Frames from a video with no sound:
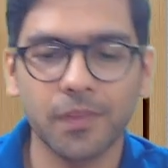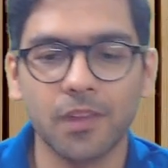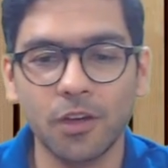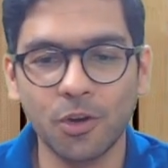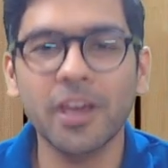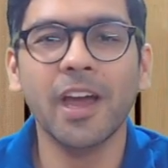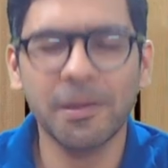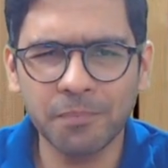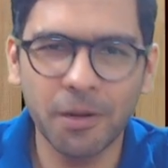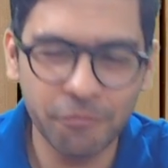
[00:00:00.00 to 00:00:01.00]
Okay,
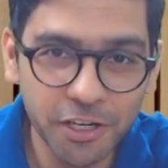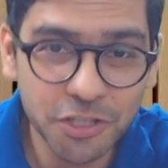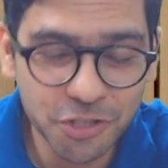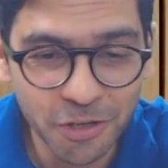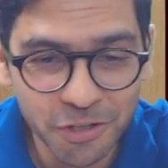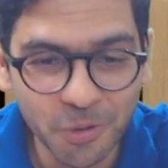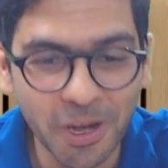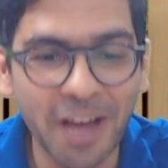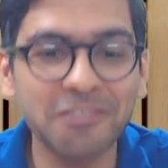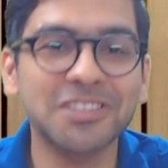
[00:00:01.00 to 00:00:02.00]
I'm very sure you
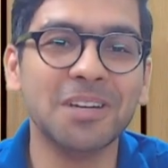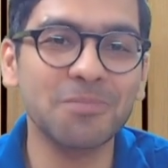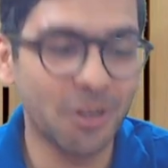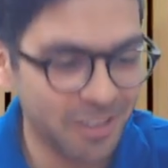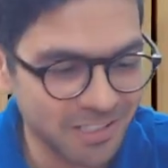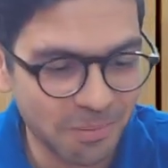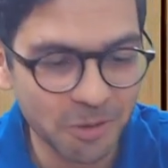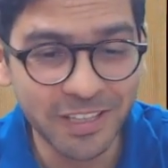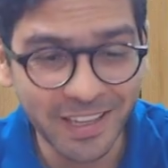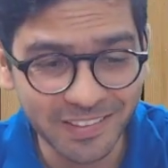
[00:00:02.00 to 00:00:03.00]
have some knowledge about
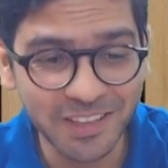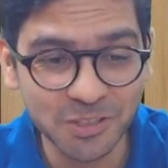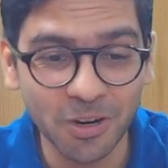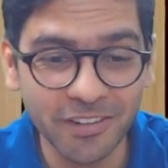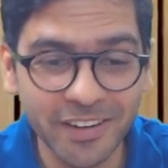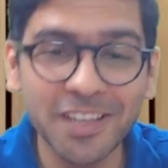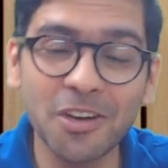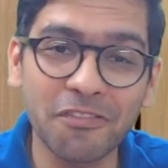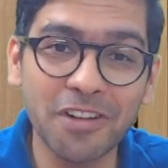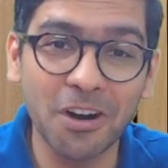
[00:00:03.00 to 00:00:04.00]
the ethics already. You
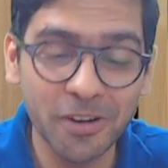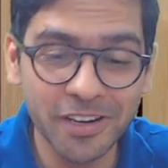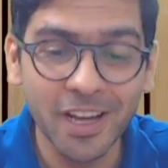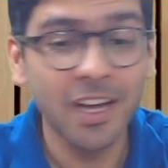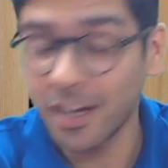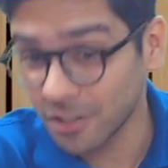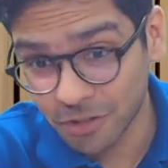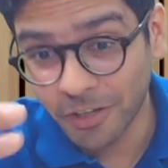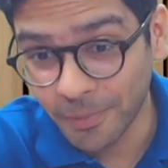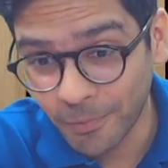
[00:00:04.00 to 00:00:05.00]
have covered,
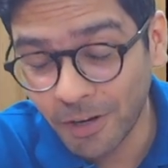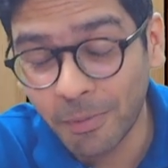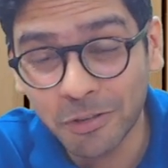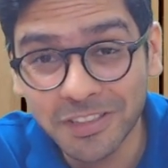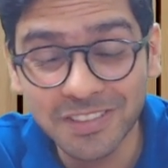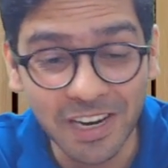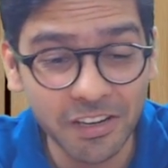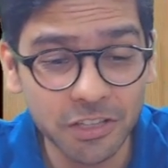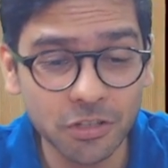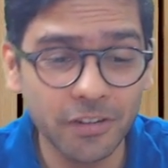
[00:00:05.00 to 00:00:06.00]
sorry, about the
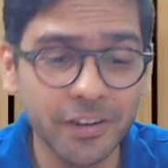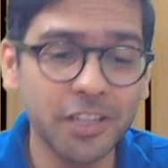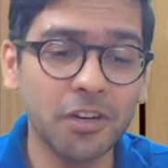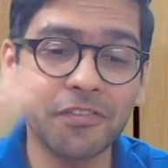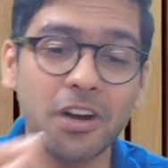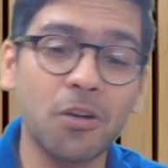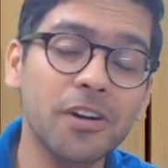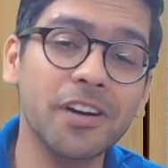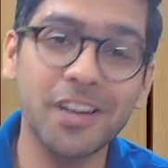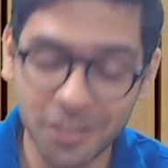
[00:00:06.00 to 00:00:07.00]
standards already. You have covered
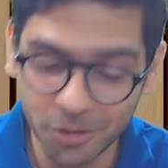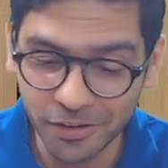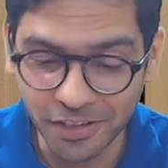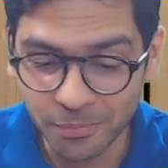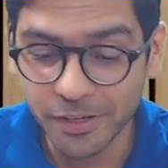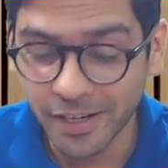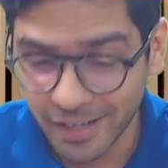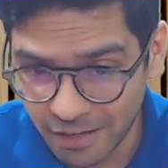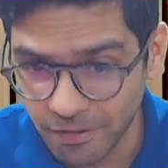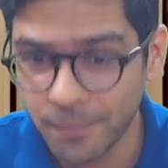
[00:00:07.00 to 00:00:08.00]
it in your intermediate
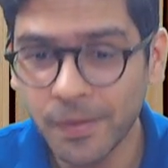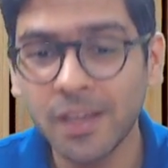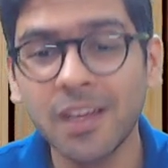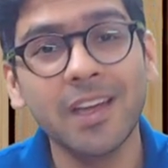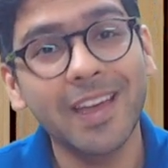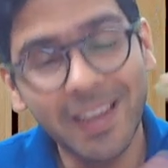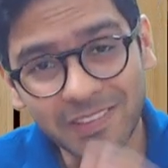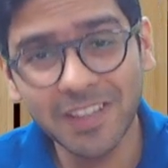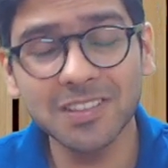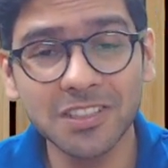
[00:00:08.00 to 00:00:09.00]
level.
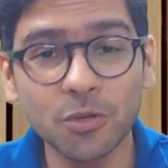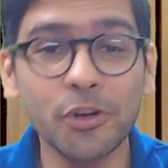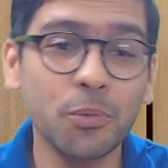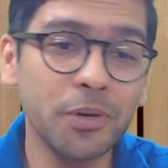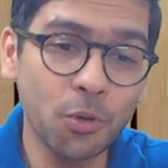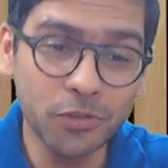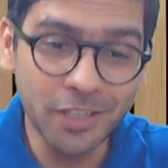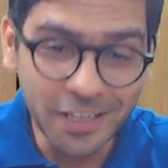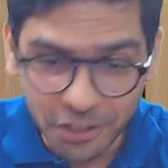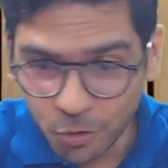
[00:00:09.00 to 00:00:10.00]
Ethics is going to be
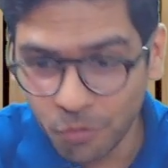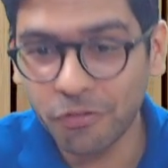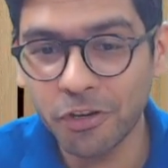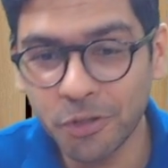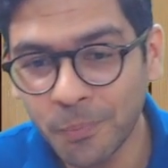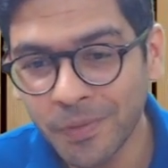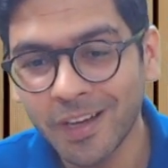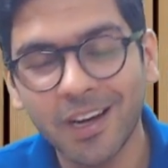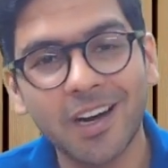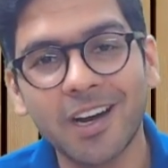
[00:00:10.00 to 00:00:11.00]
totally new for you.
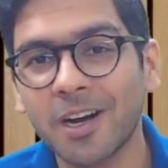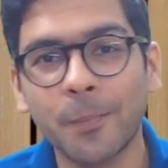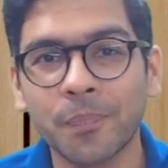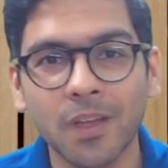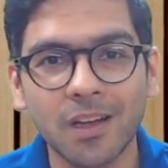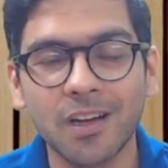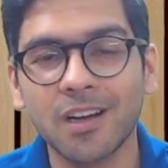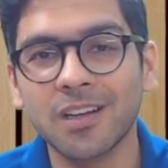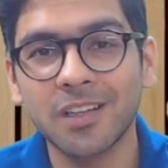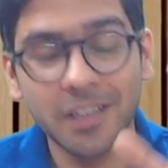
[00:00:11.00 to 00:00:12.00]

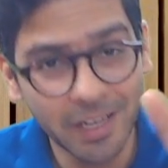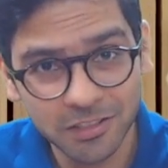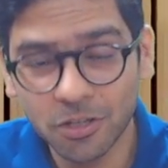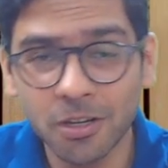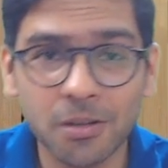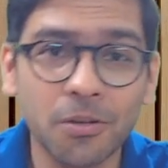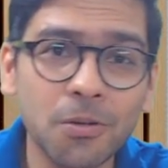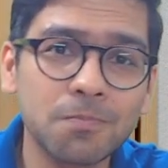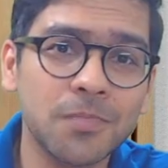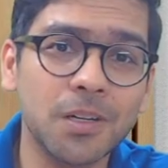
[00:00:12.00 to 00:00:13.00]
It has got,
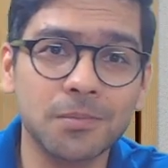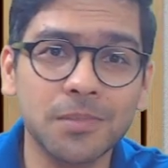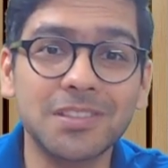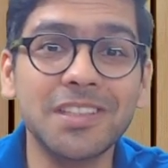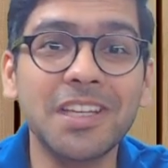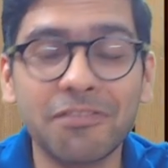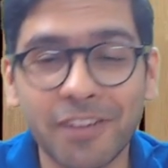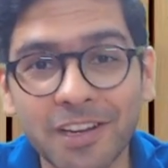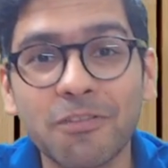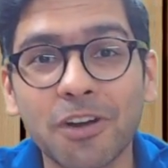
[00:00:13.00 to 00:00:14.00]
the CA
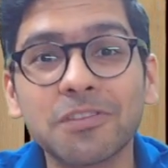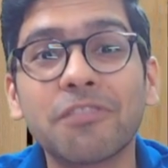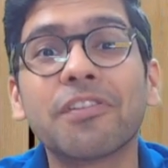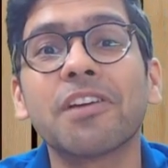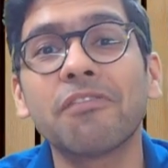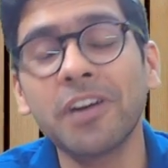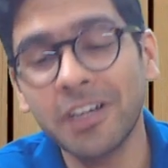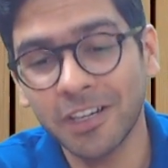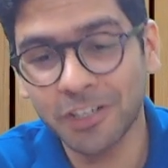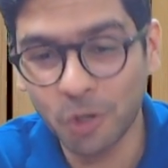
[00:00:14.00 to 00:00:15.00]
final, one of the
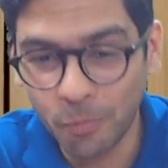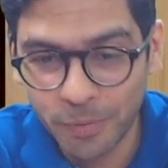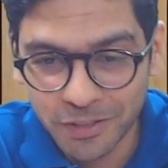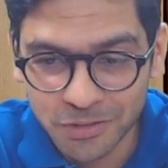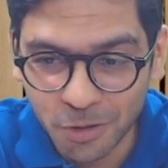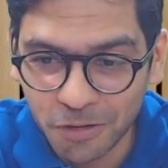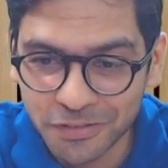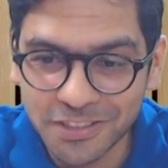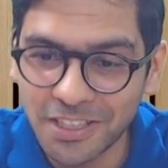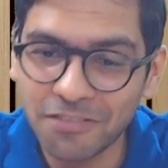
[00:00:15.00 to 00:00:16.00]
favorite topics of
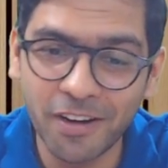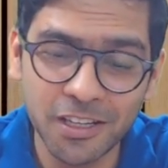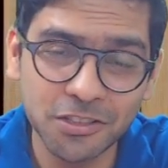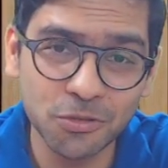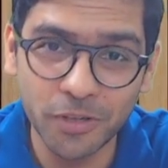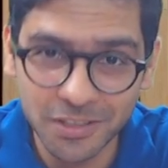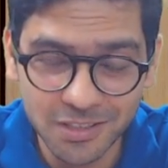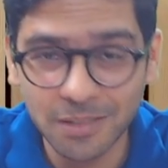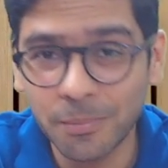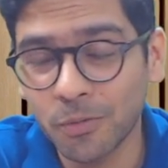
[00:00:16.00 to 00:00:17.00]
CA final students
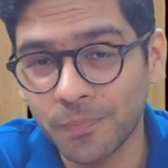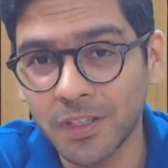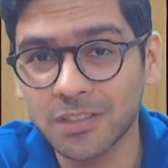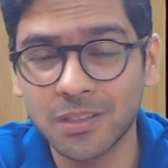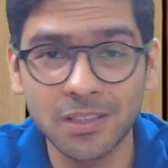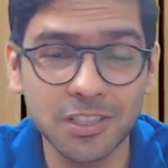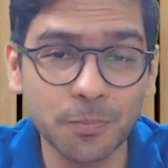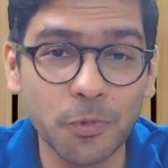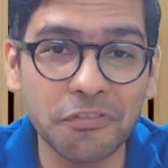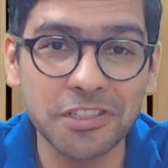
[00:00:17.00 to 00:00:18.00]
is this
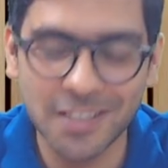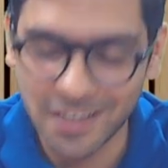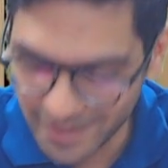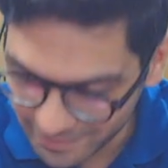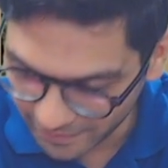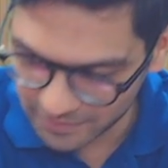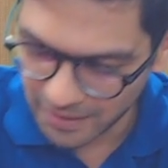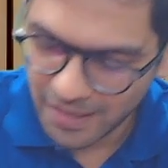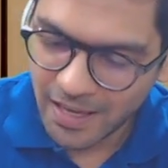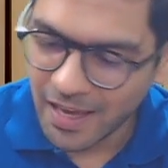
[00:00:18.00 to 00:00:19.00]
professional ethics.
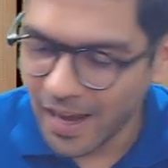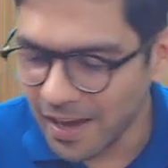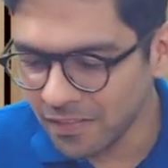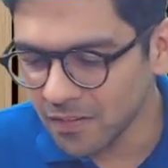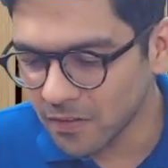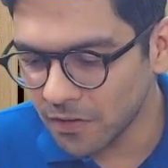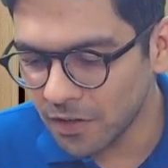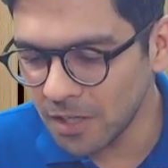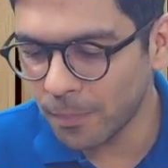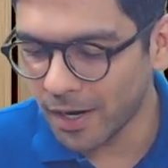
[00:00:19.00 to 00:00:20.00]
And the
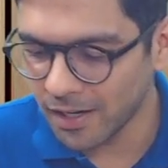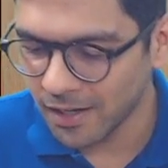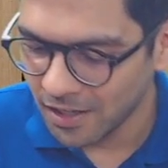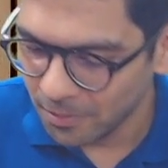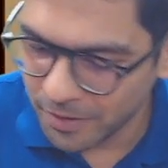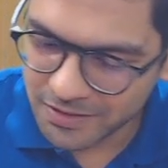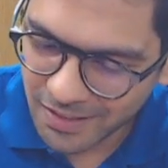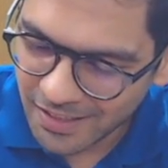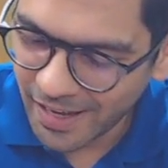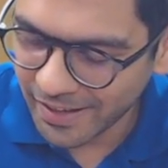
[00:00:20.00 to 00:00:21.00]
third part,
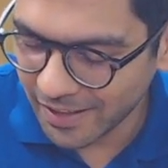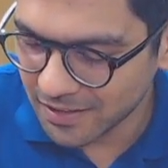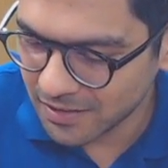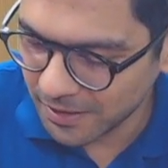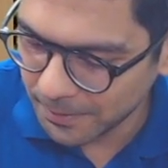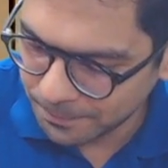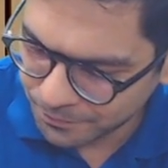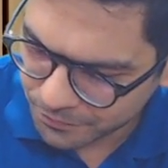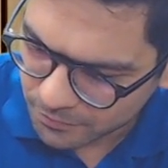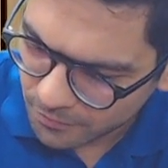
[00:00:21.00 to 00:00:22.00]
basically I can say,
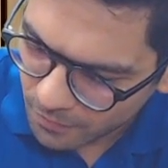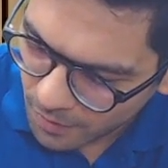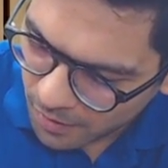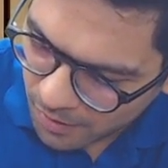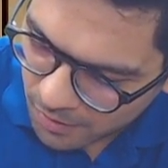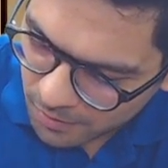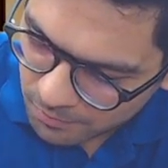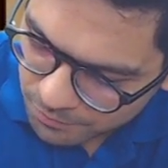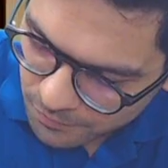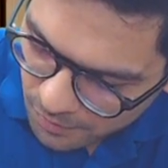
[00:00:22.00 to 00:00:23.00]
uh,
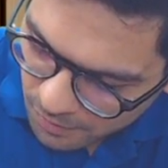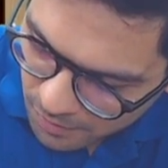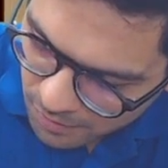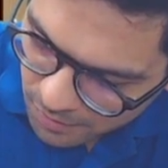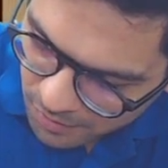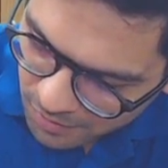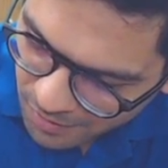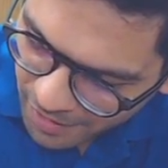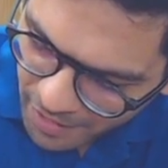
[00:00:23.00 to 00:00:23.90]
I